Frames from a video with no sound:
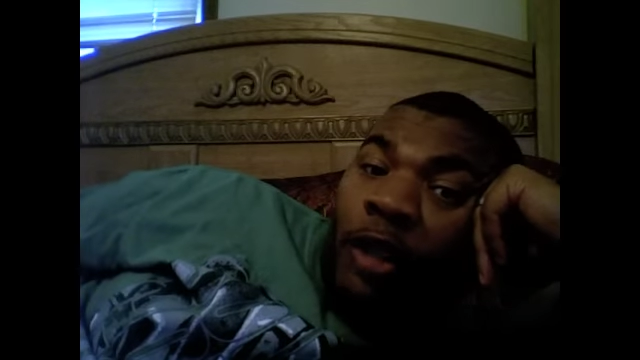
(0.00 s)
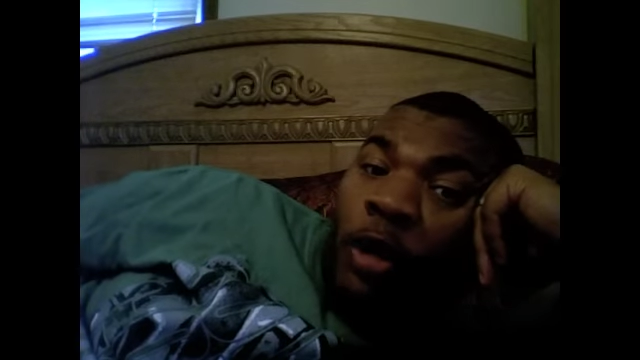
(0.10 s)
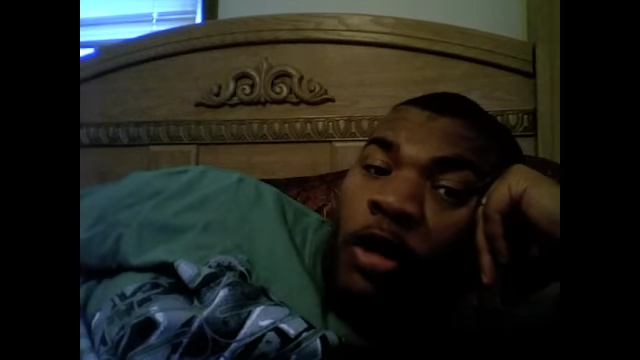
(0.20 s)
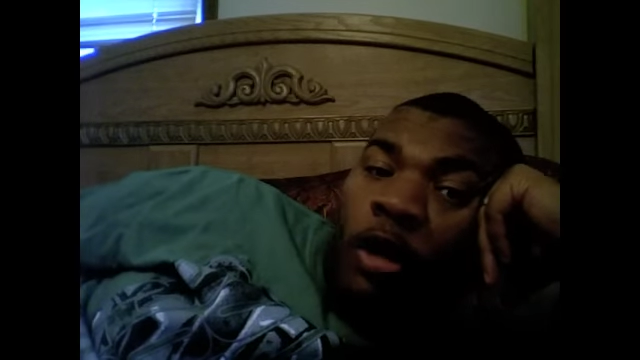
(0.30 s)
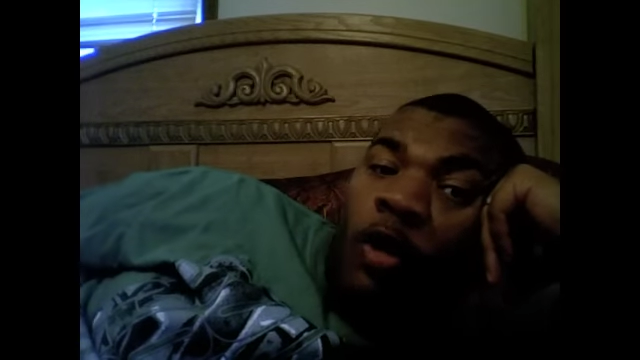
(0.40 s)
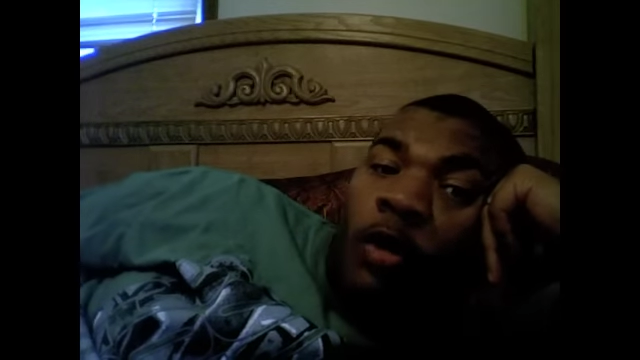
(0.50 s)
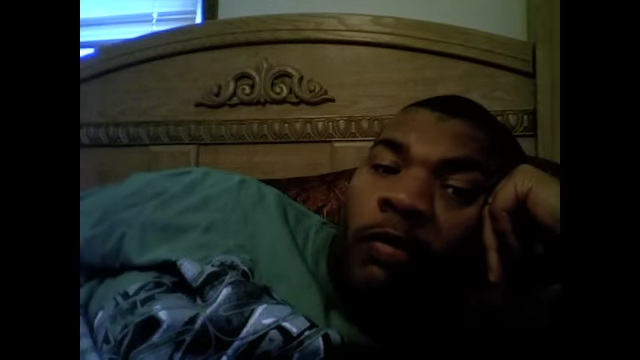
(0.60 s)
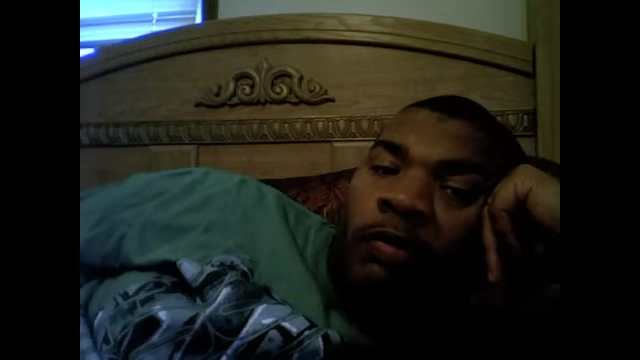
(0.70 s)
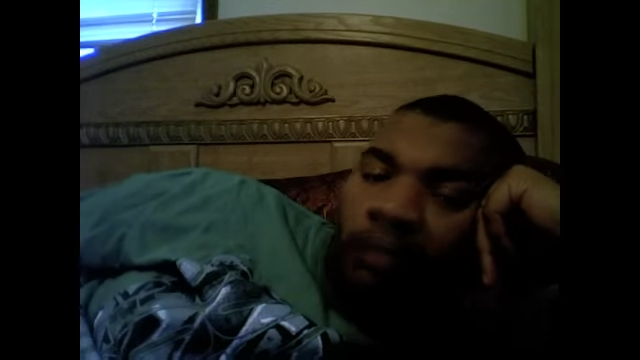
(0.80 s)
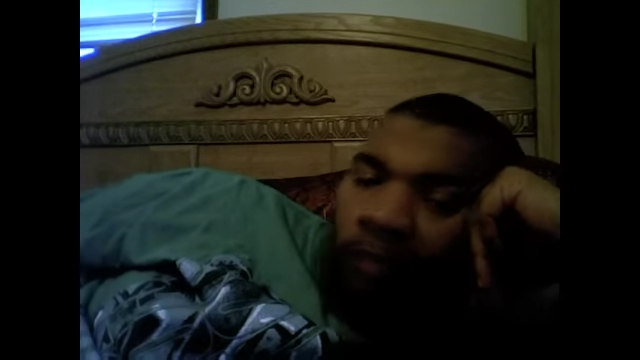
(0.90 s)
Me too. He throws
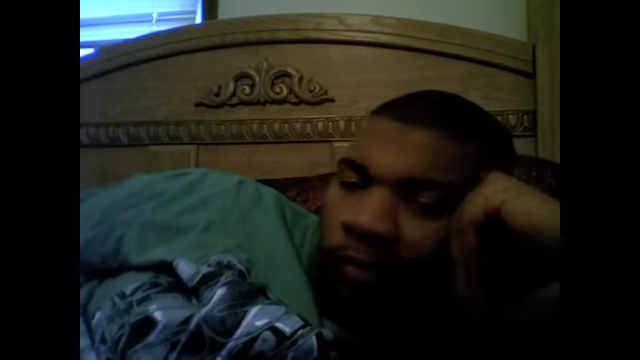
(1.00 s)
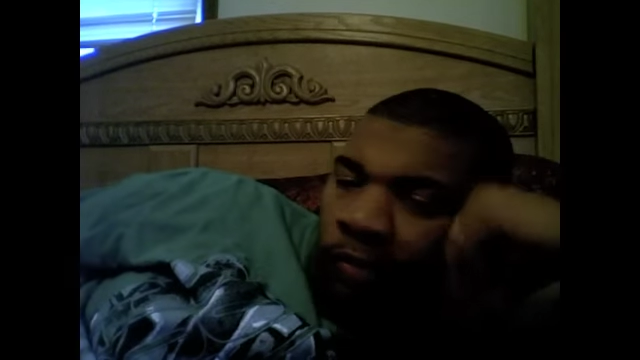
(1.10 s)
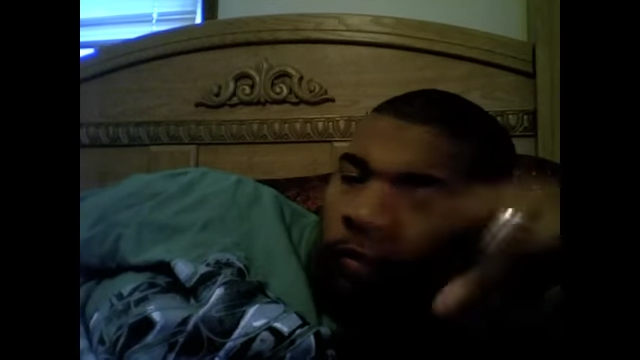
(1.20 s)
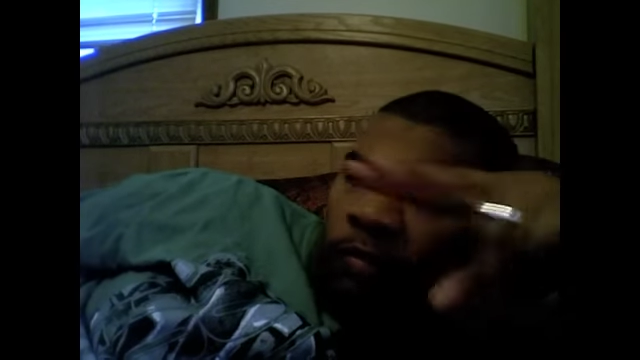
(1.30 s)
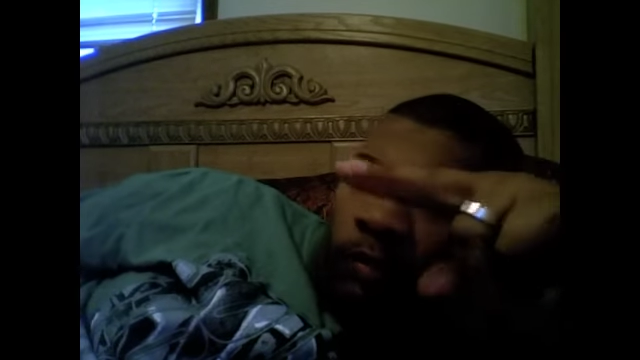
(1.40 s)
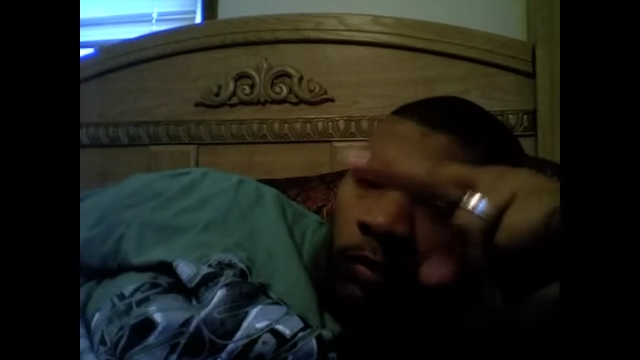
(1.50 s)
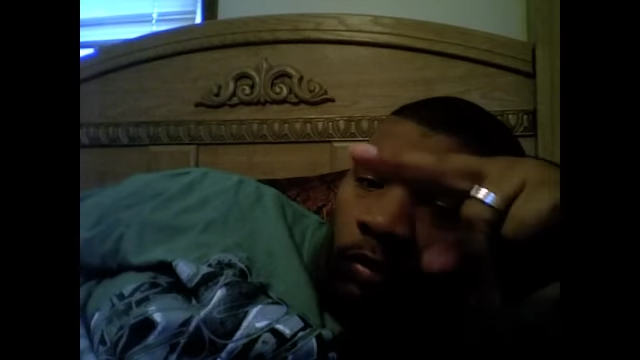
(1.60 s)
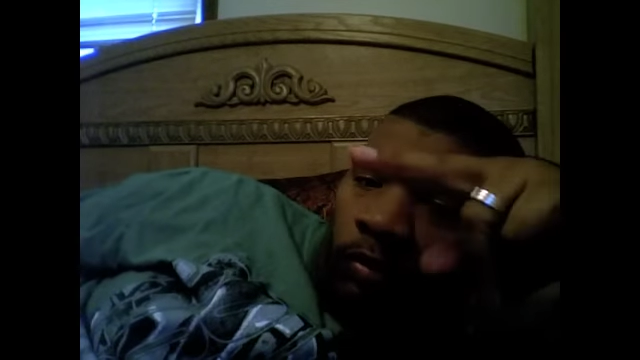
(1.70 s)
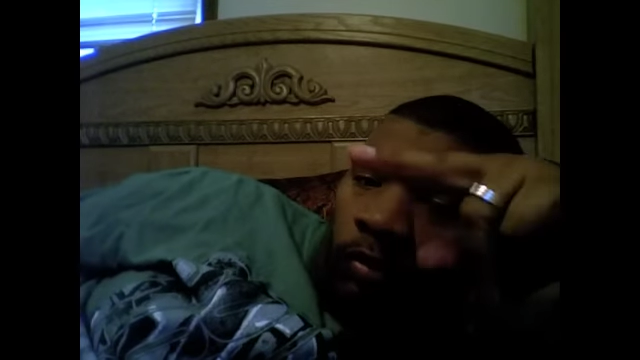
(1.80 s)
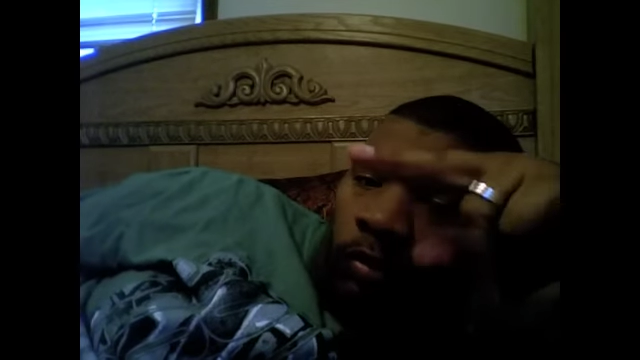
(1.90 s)
most of his punches
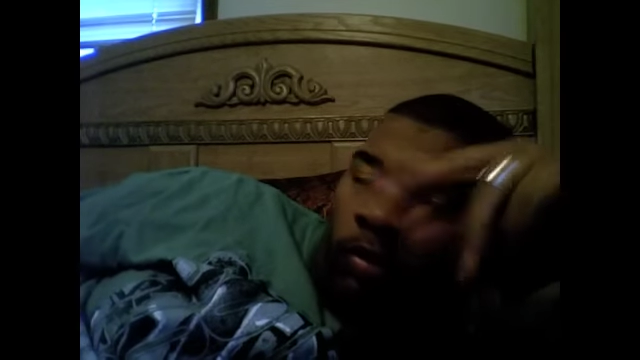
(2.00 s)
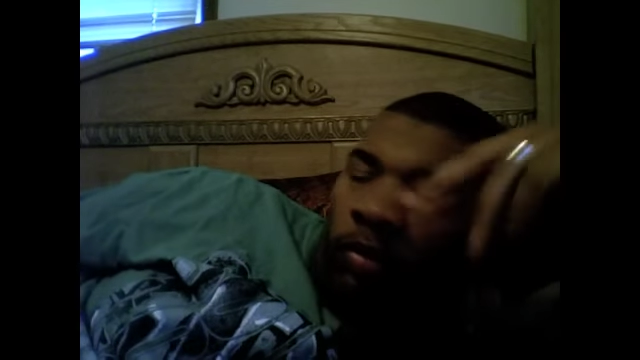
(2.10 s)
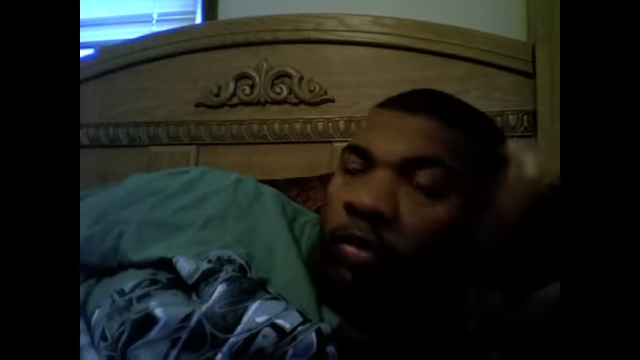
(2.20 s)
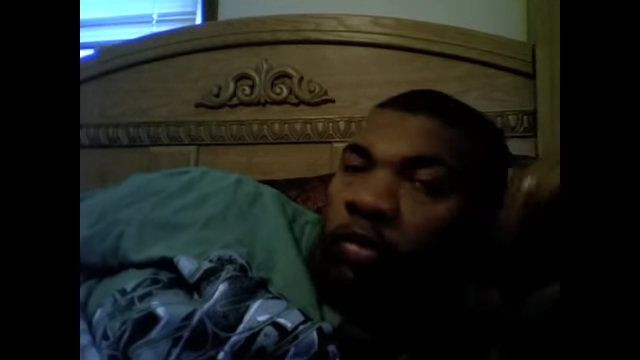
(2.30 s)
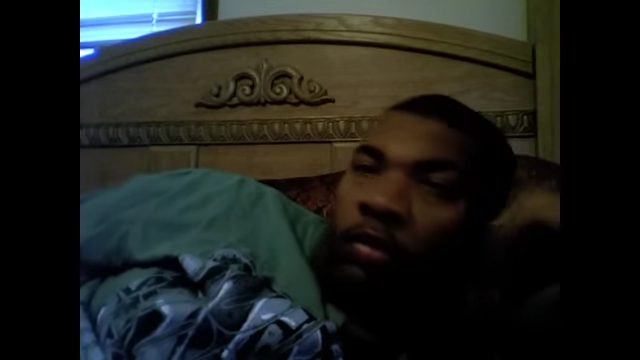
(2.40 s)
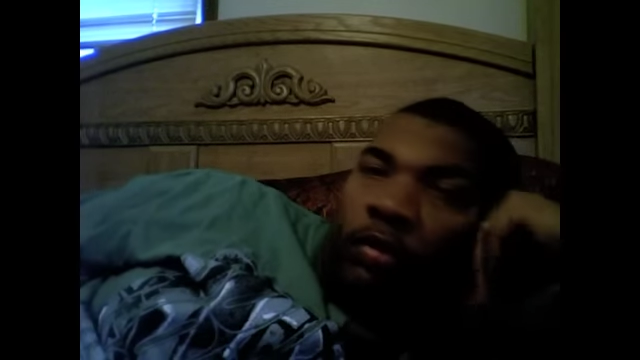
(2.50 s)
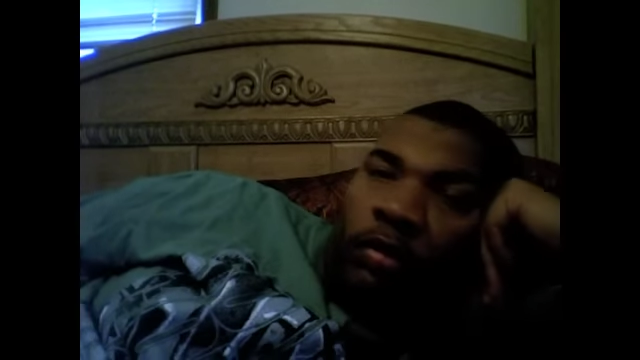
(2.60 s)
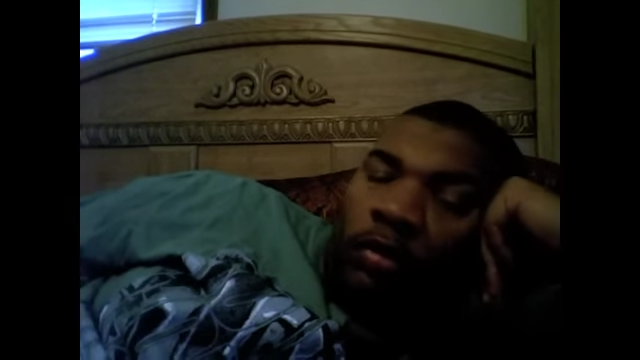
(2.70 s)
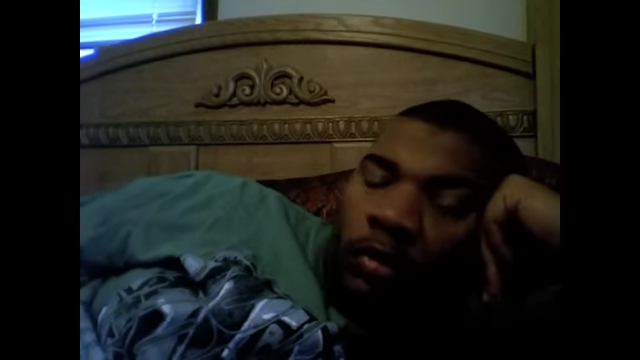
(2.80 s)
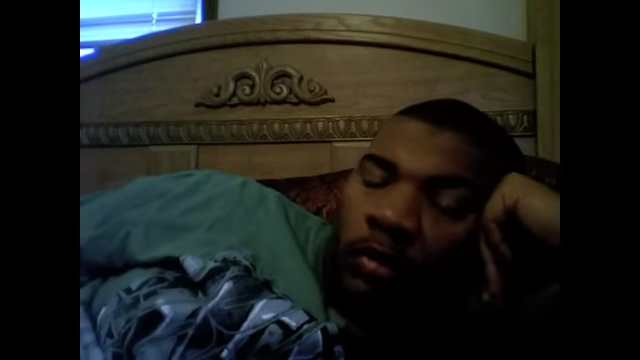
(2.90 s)
at the head.
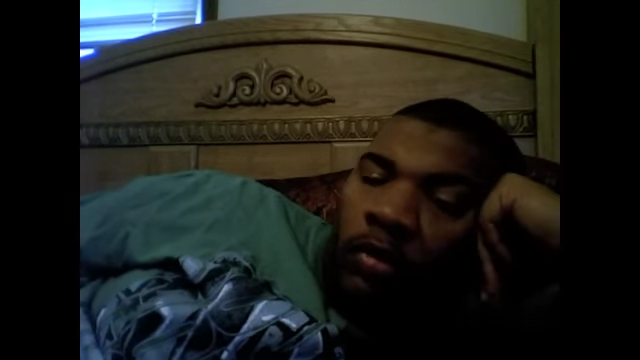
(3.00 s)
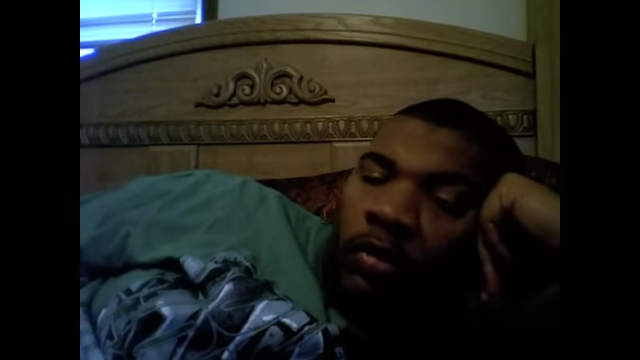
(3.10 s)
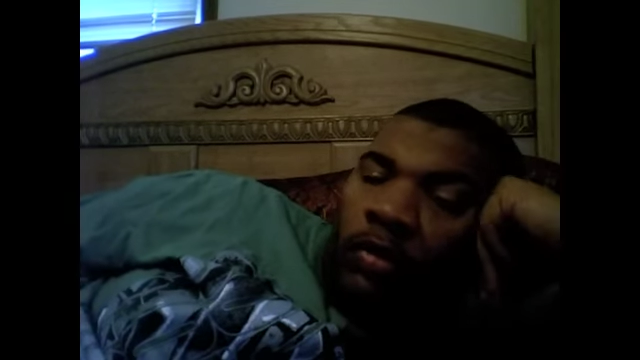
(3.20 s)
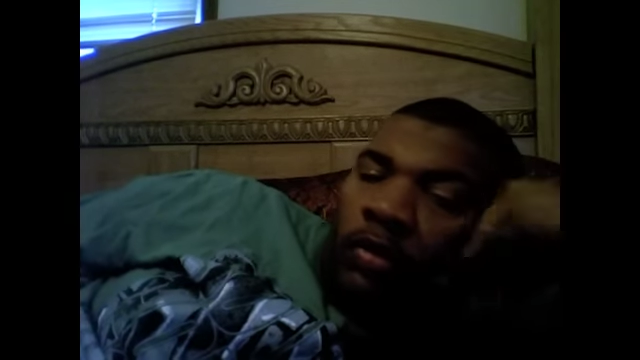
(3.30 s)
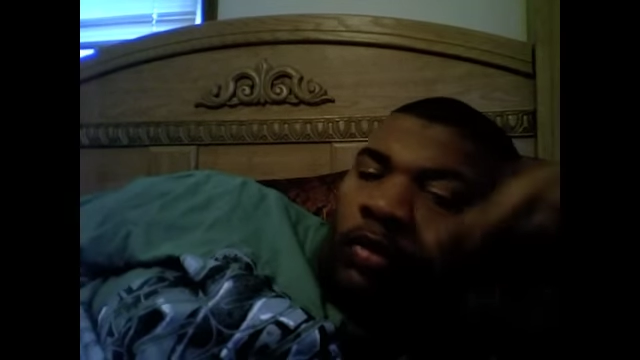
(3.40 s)
The left hook,